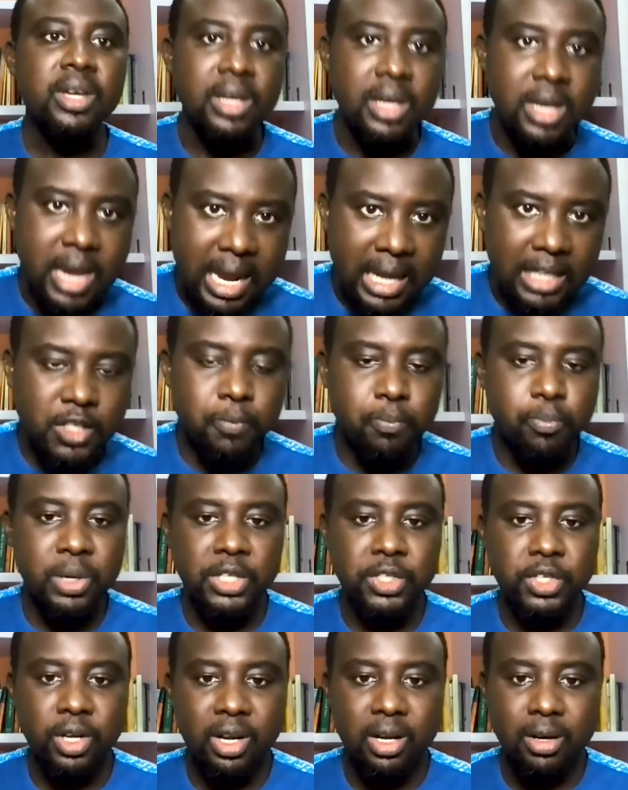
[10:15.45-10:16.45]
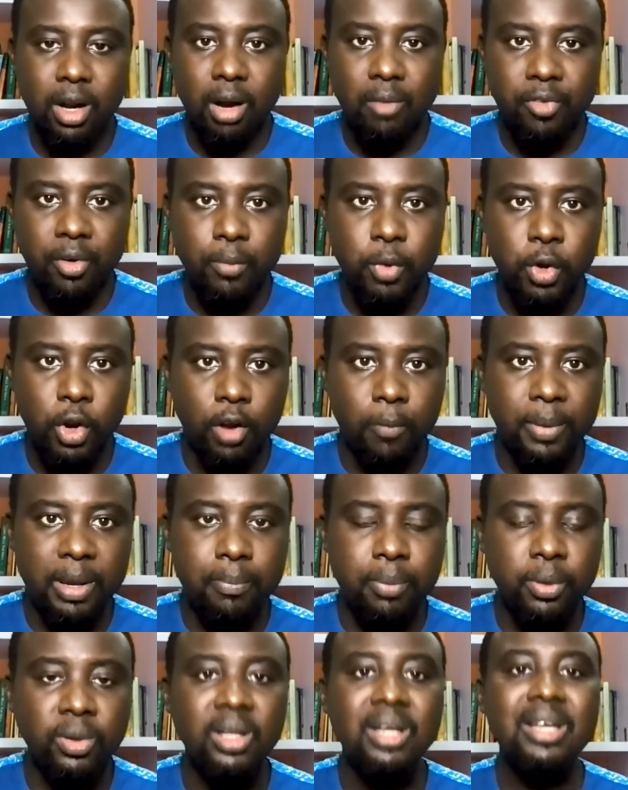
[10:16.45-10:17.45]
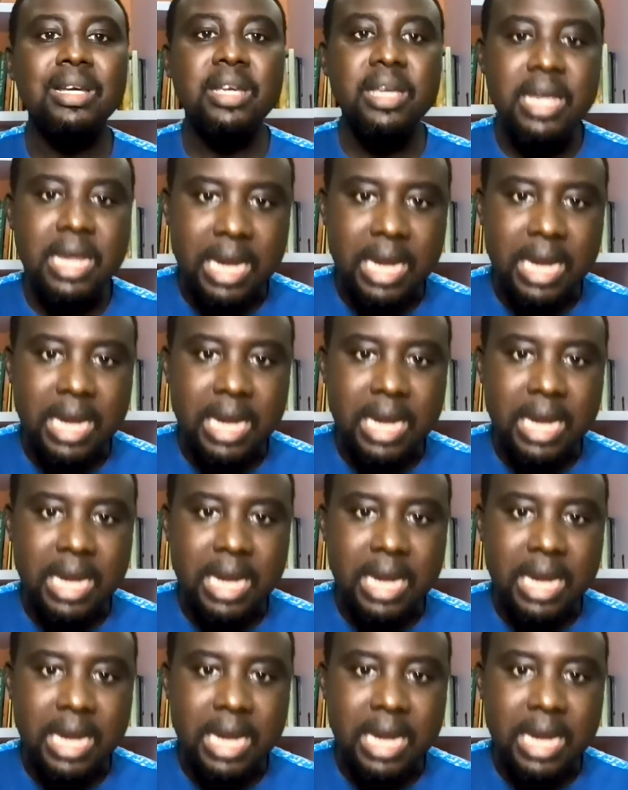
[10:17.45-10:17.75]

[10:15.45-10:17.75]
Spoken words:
Yes, pressure can come from young people.